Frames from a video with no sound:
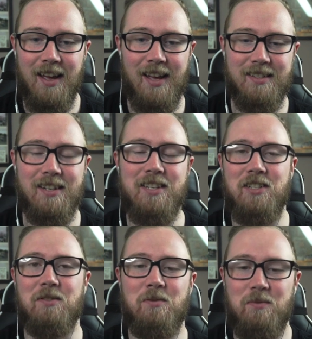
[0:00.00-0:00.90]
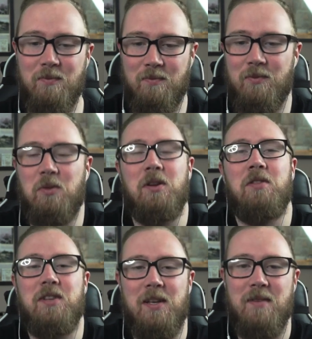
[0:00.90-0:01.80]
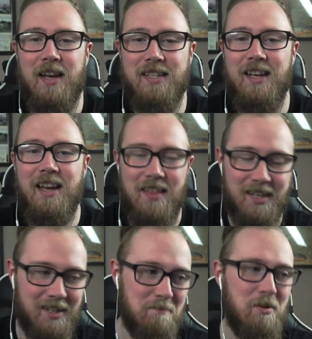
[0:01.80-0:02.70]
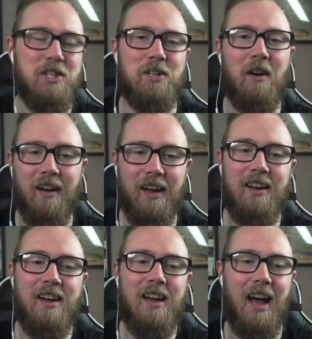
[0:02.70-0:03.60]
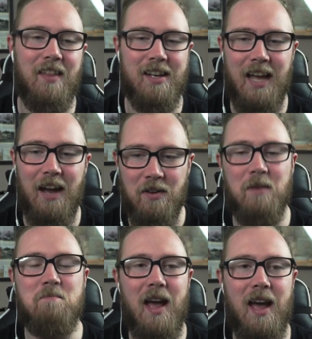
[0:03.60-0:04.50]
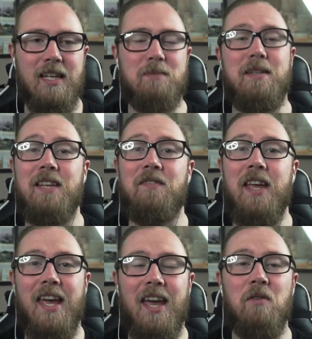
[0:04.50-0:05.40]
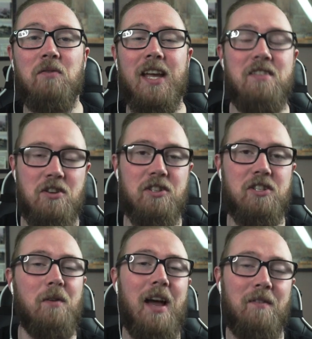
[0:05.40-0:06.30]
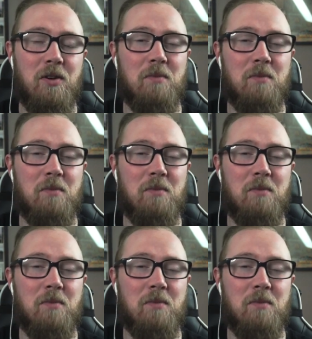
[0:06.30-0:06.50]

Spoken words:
it's an additional 23 DPS that's going to push you higher, and that's how you compare specific gear of gear that you don't have in your